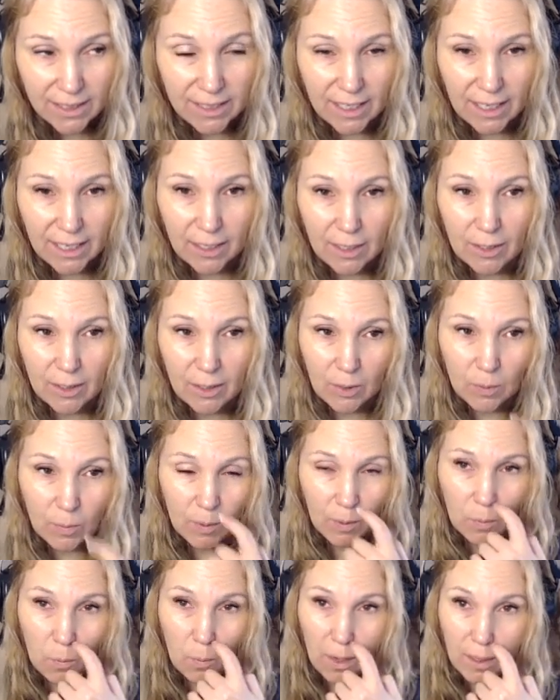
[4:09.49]
then you
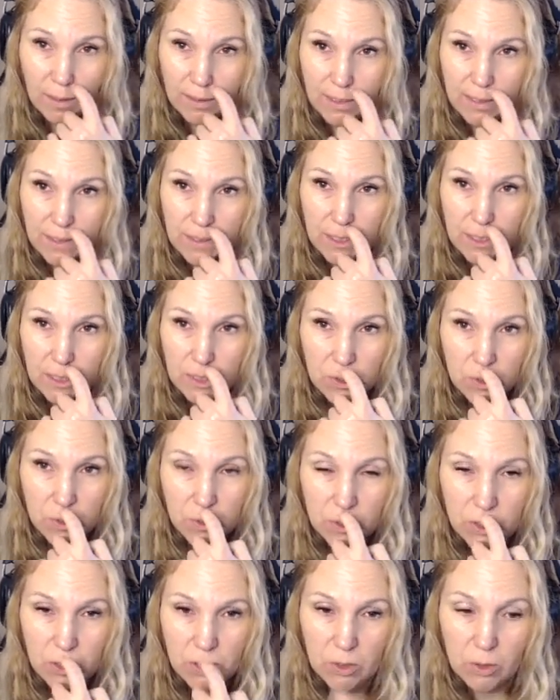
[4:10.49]
would want the
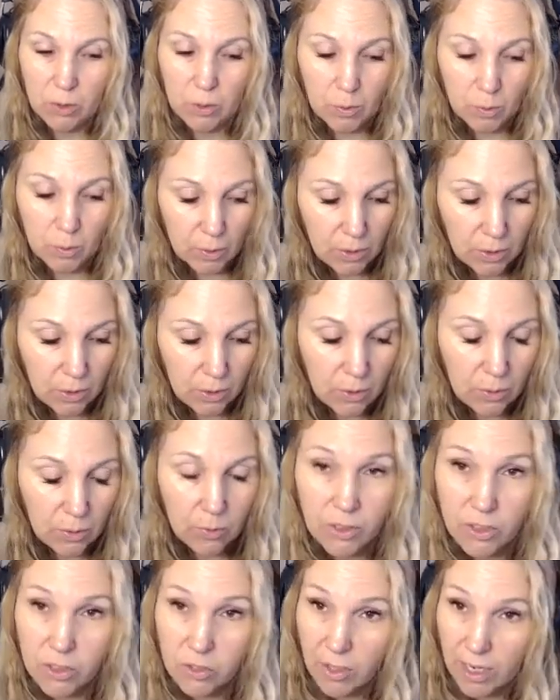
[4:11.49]
teacher to
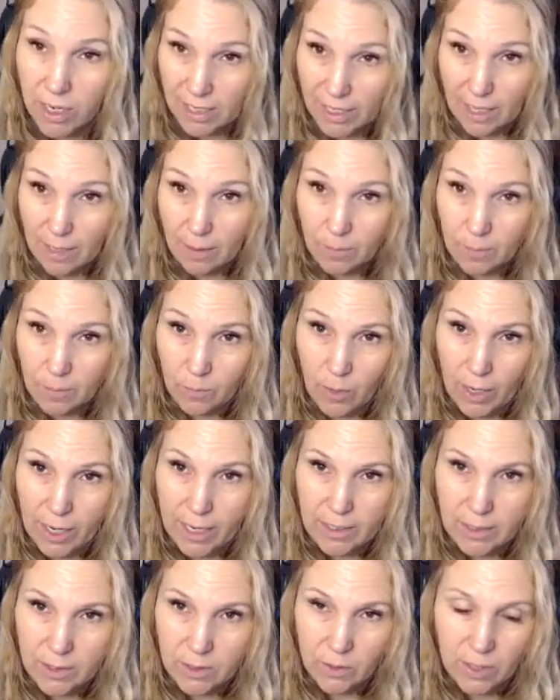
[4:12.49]
restrain them,
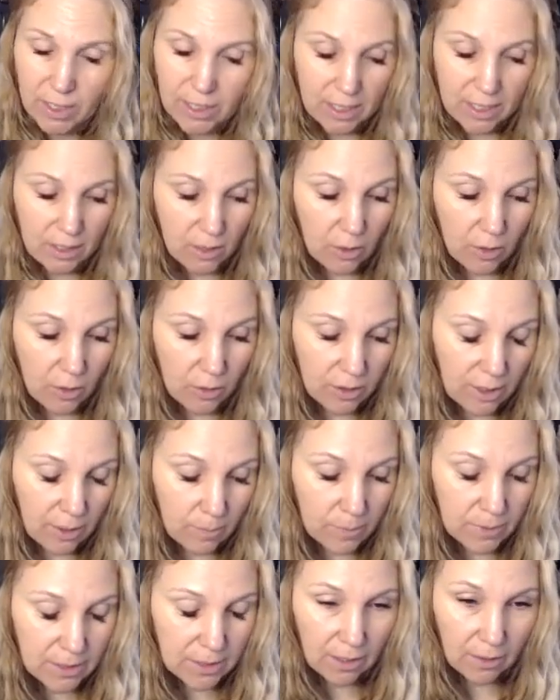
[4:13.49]
right? So they didn't hurt
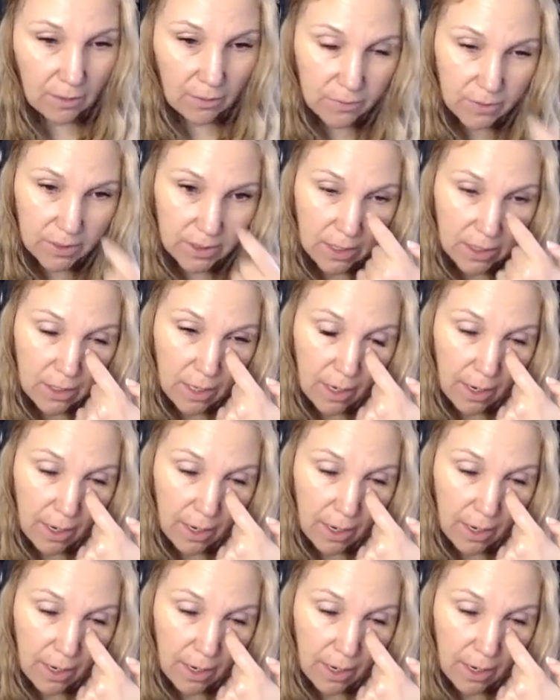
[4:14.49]
themselves.